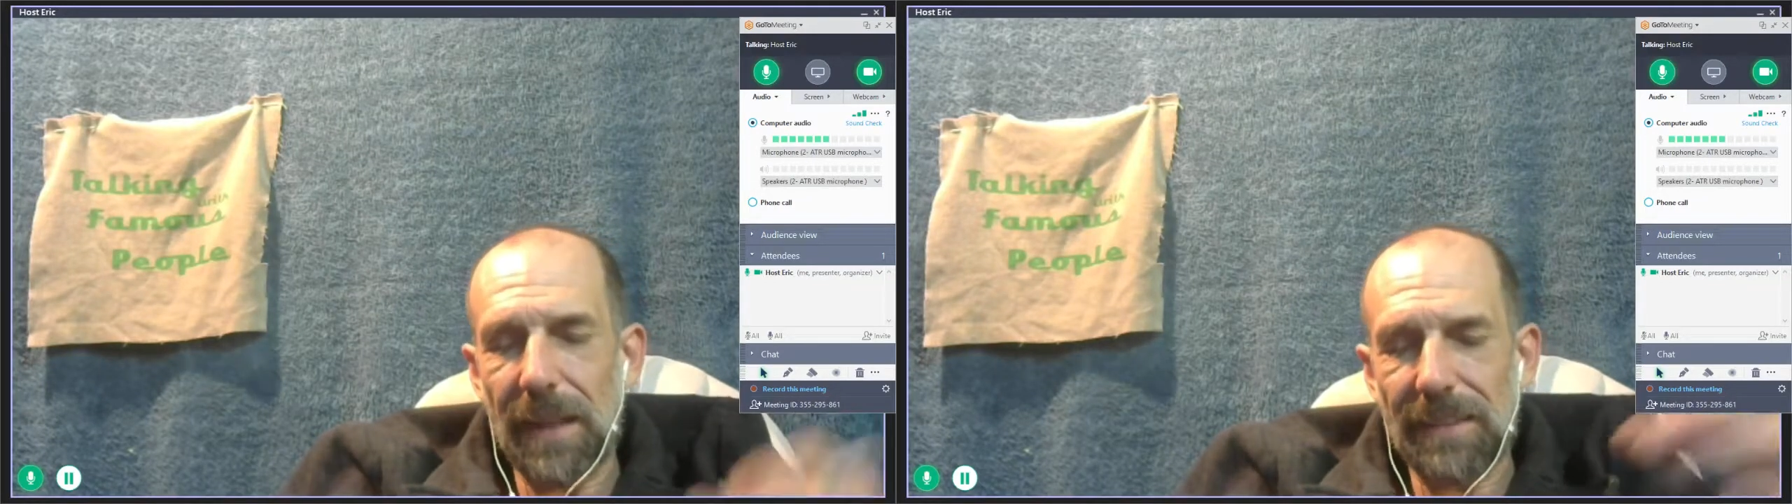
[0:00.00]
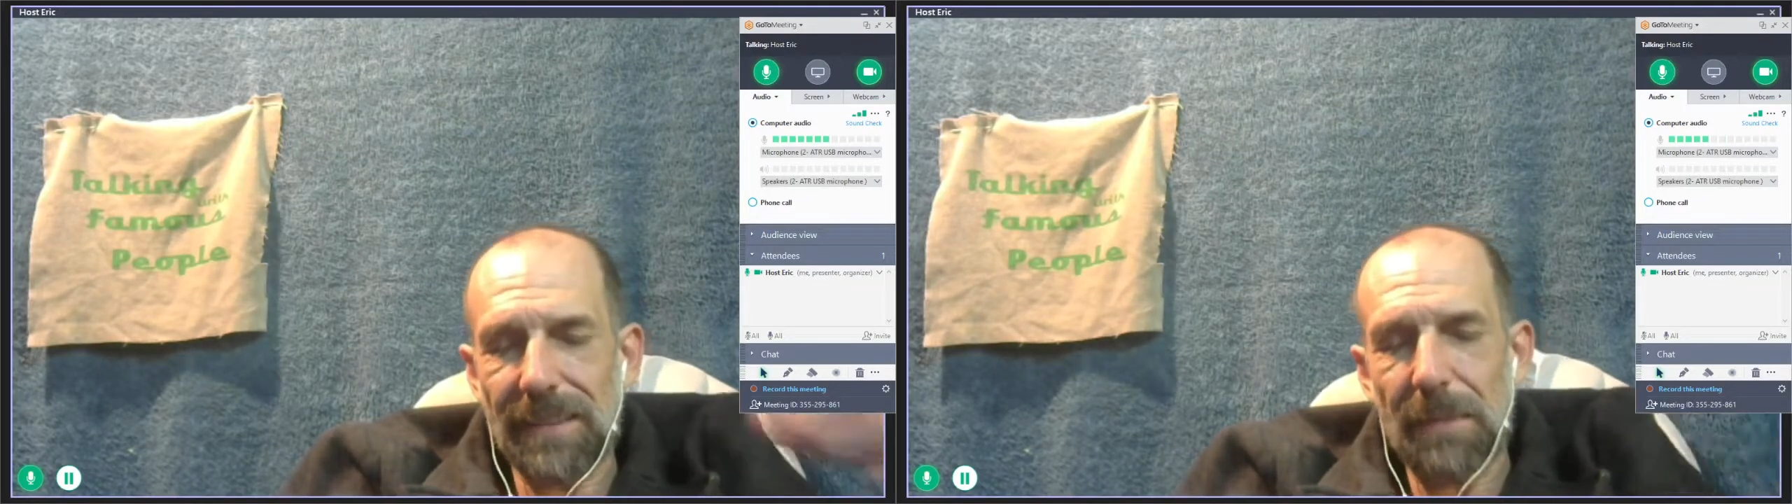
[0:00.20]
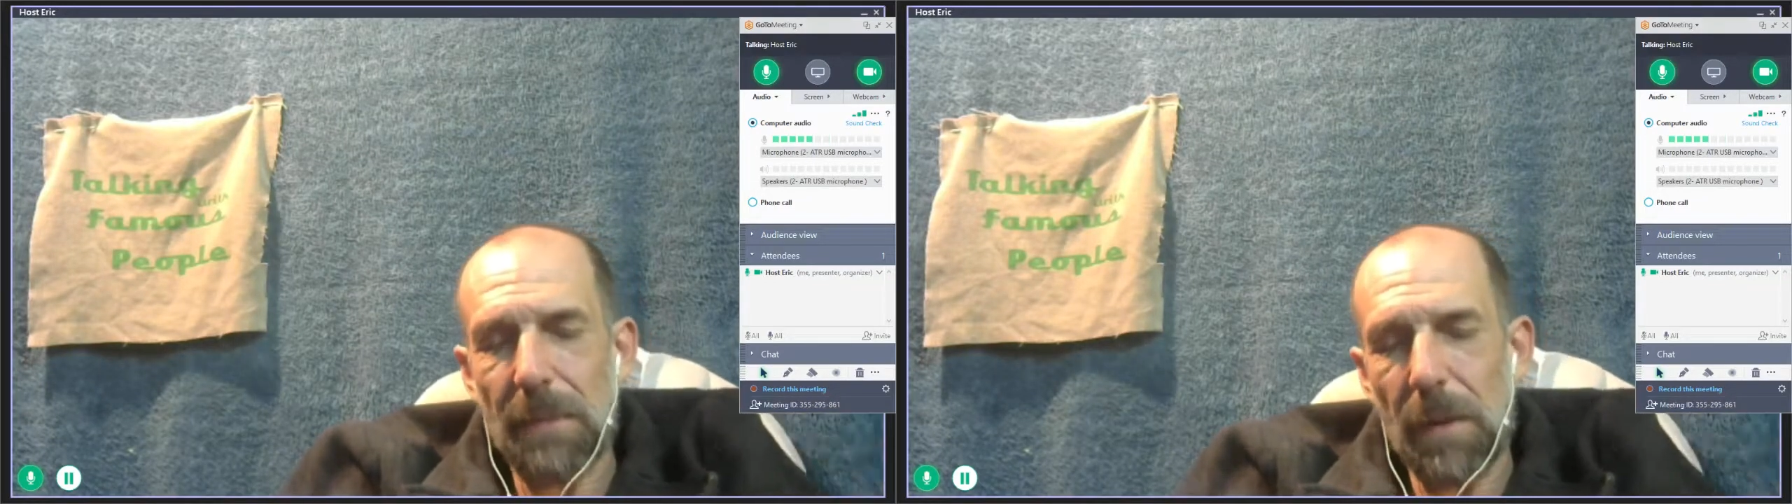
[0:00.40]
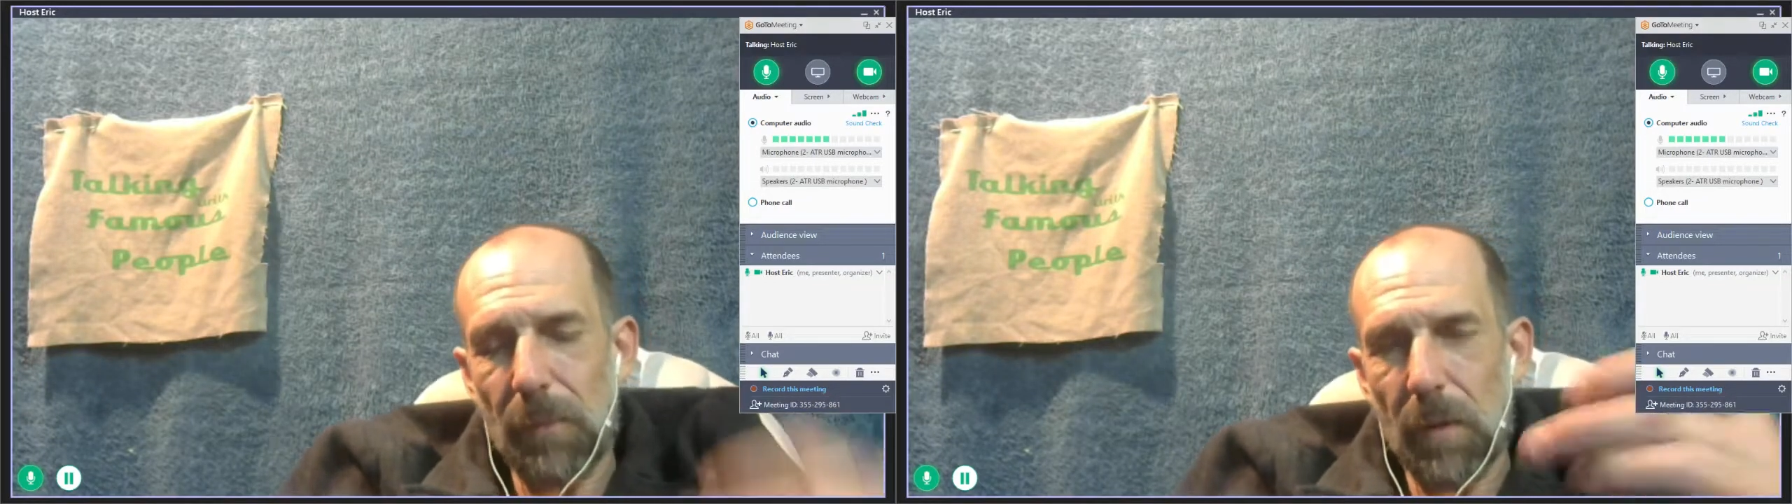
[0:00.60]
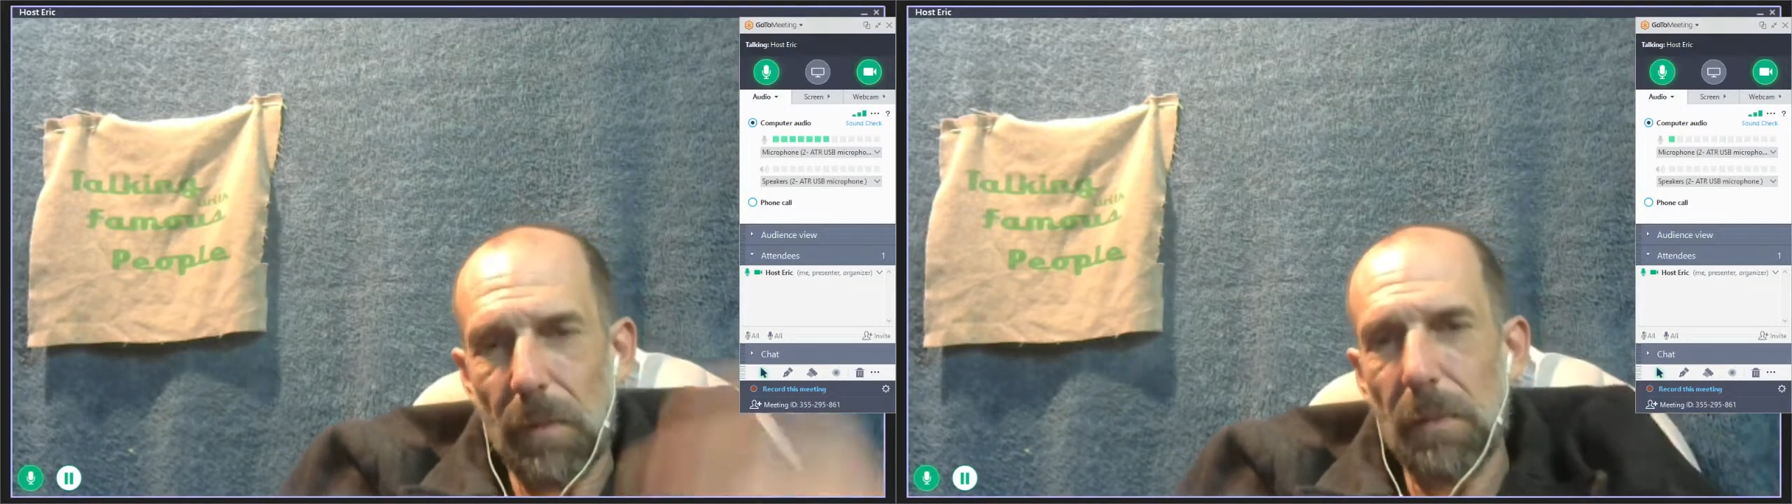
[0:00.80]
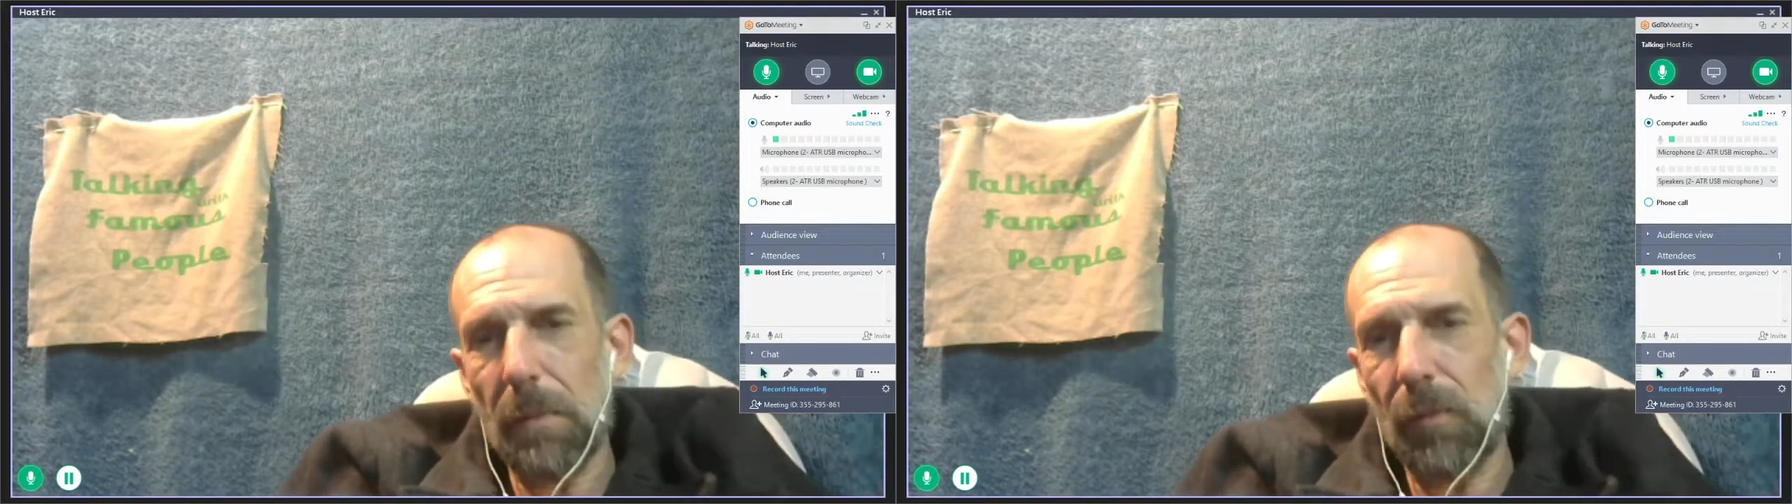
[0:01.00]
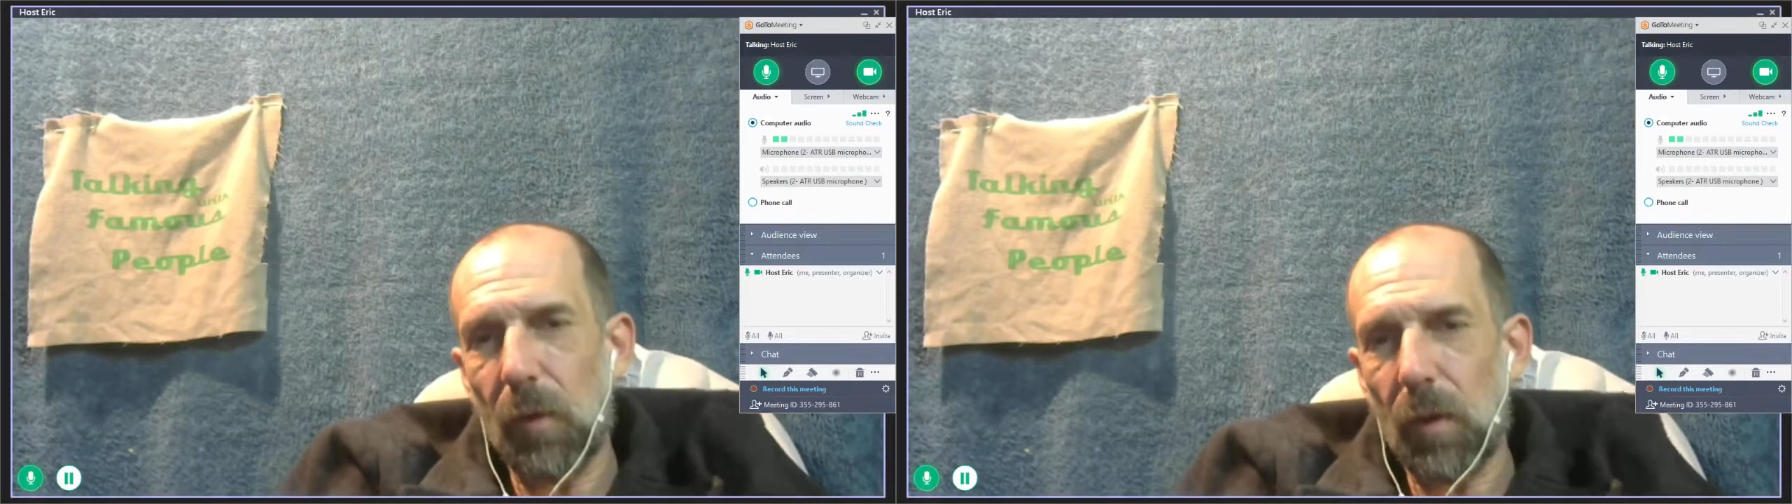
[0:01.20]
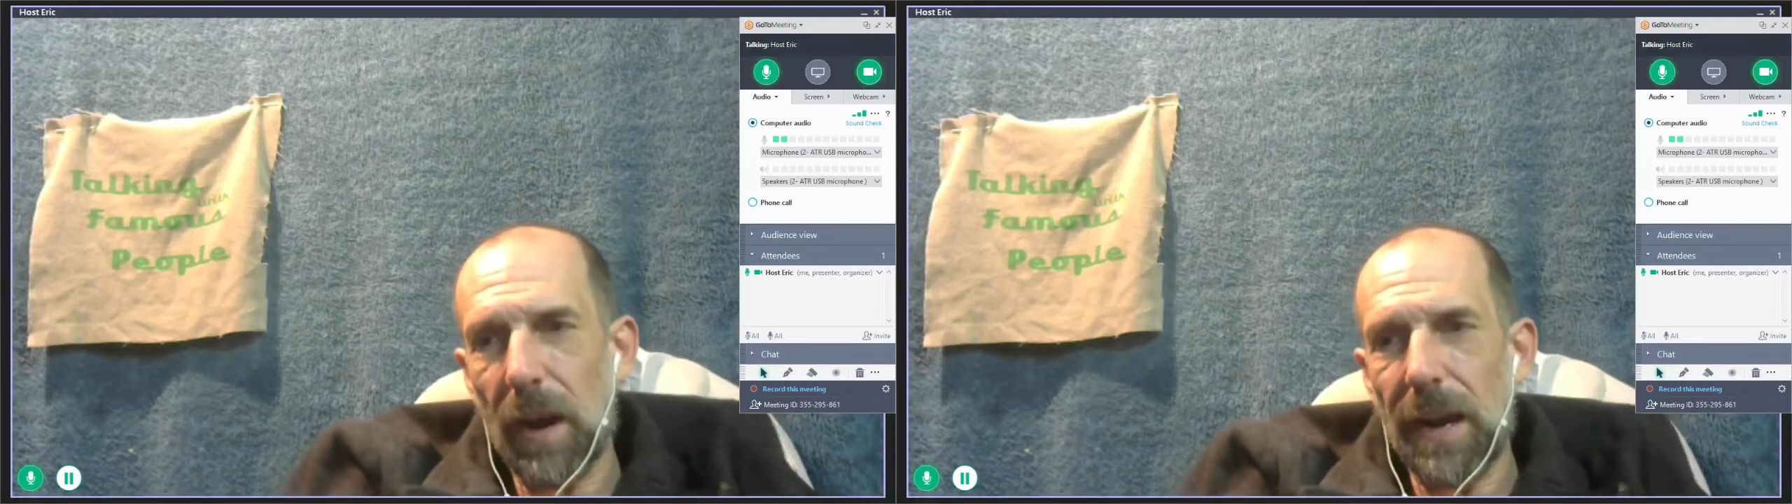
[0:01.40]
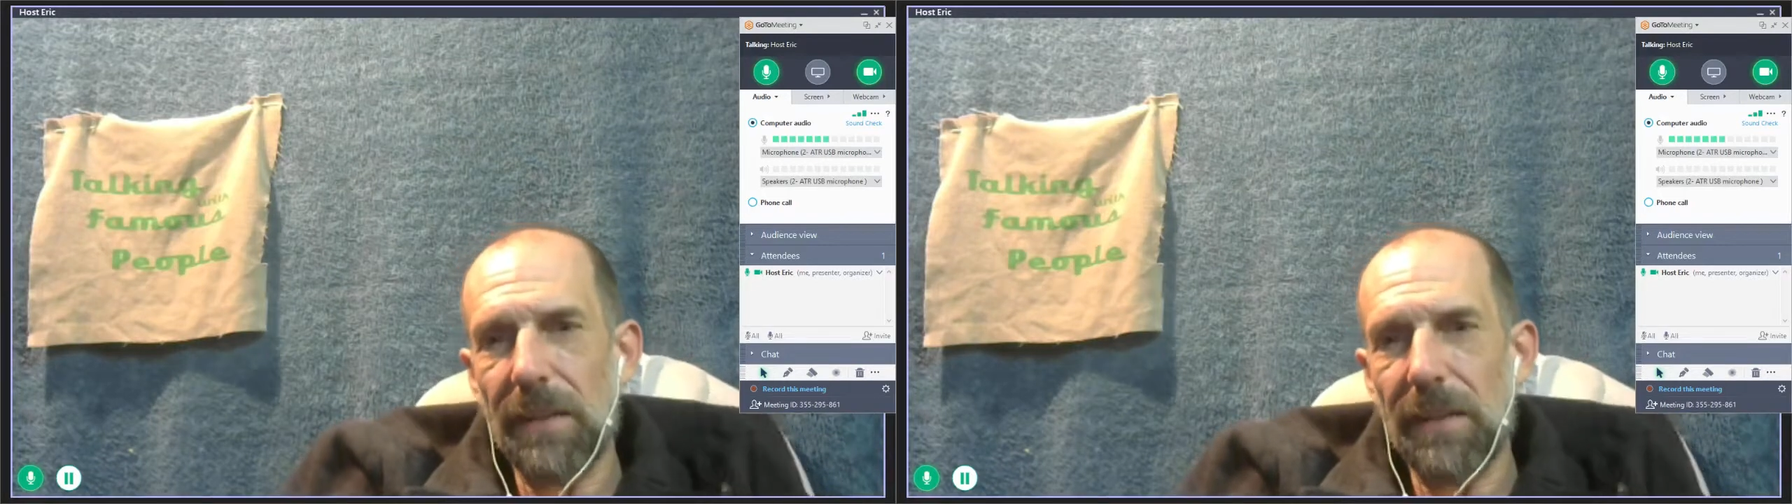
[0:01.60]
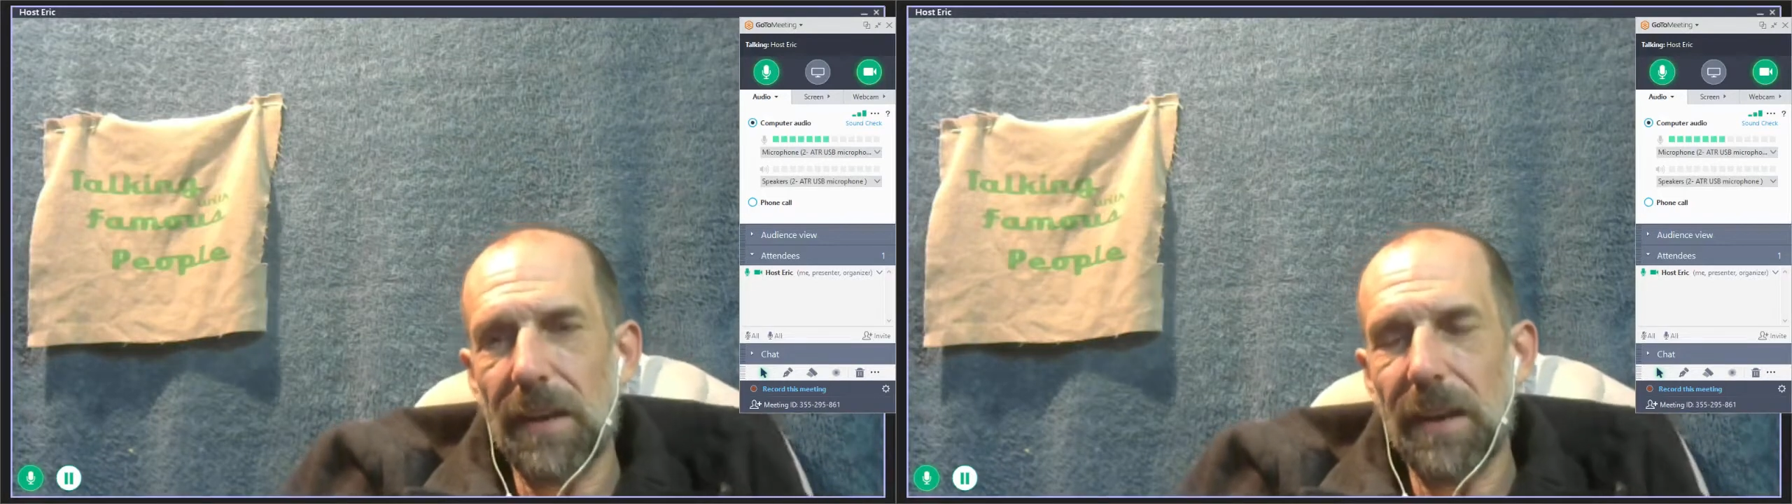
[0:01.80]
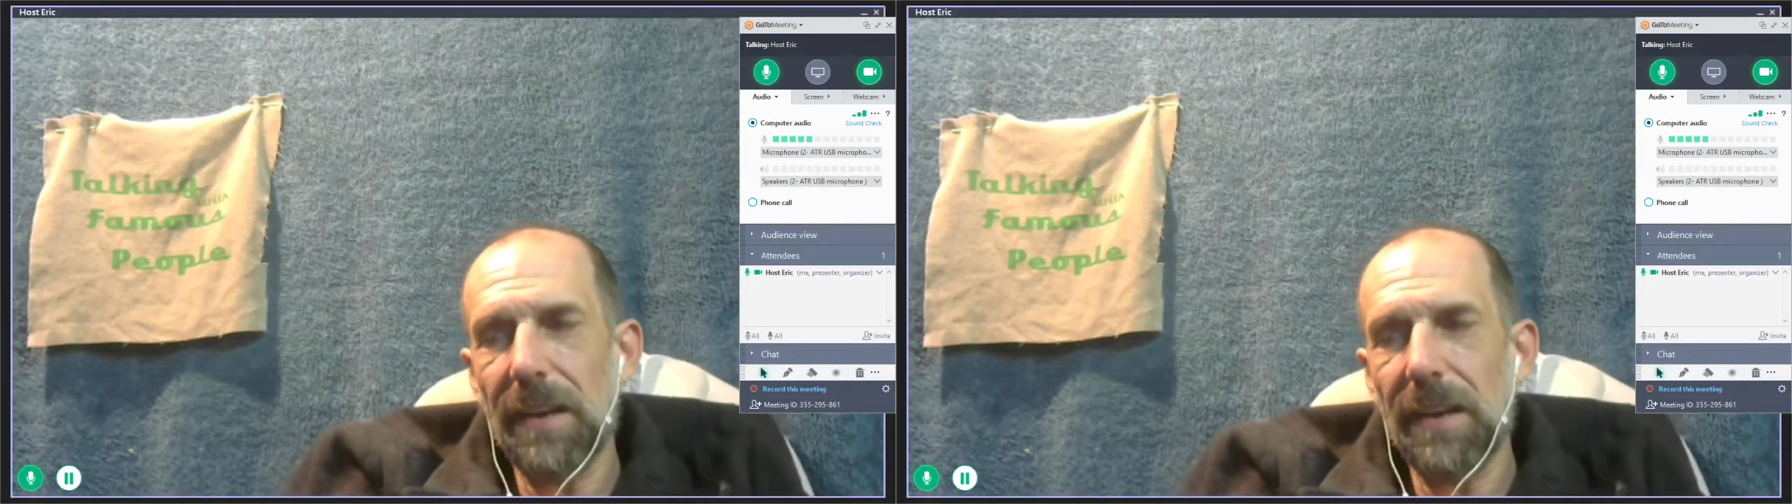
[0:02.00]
set them up for me before I even